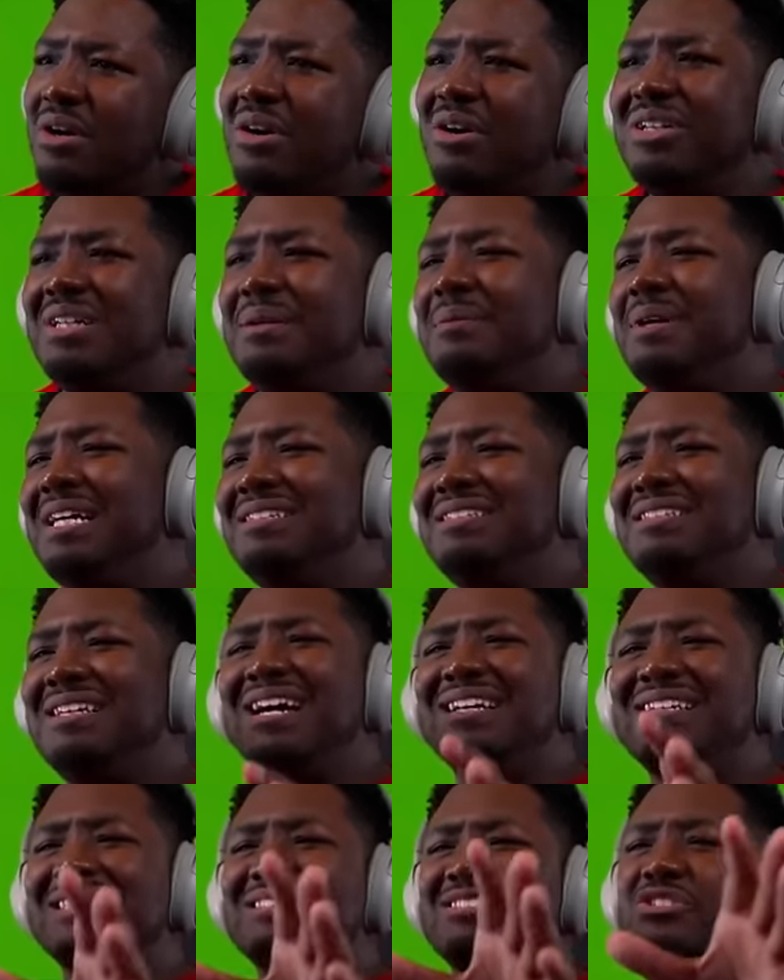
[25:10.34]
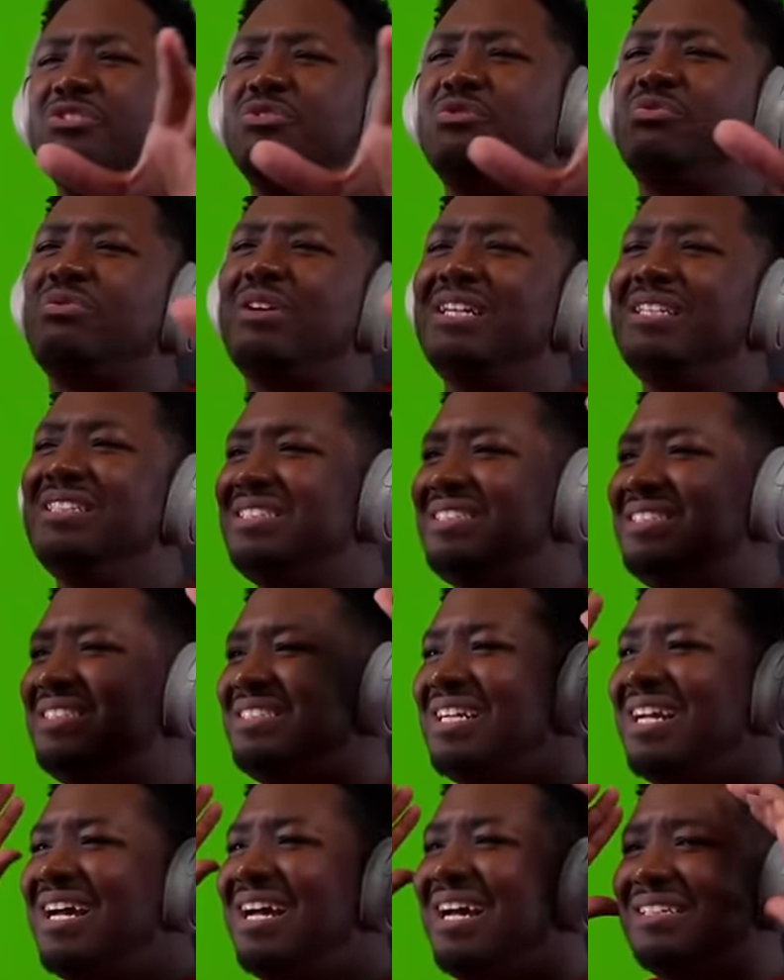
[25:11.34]
Oh my god, that's a great
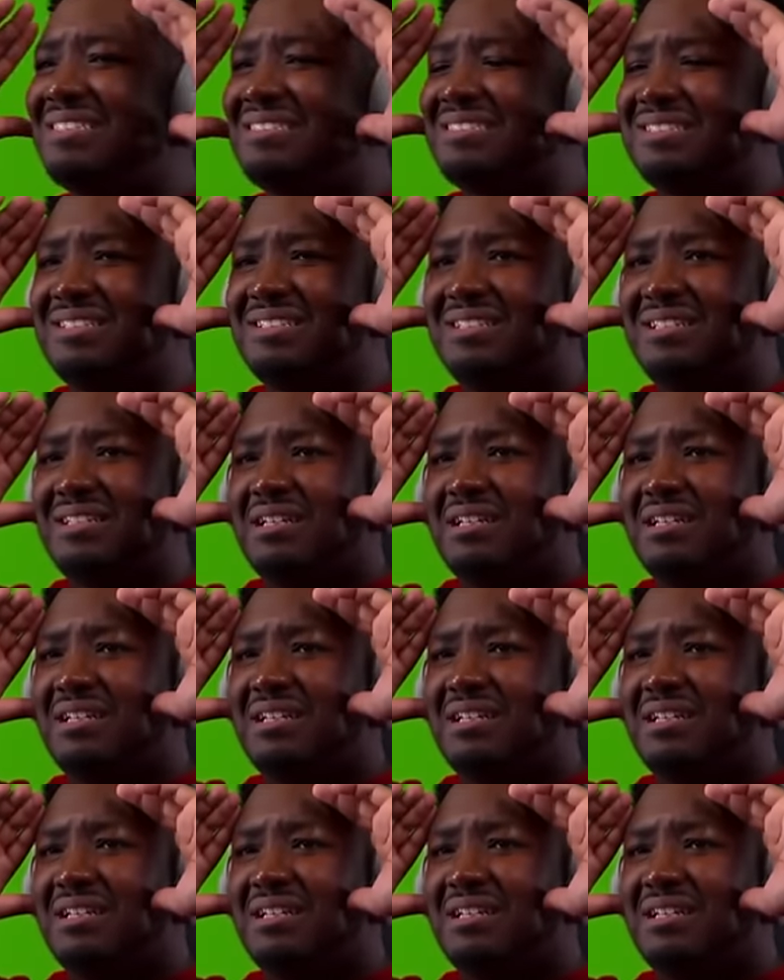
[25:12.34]
shot.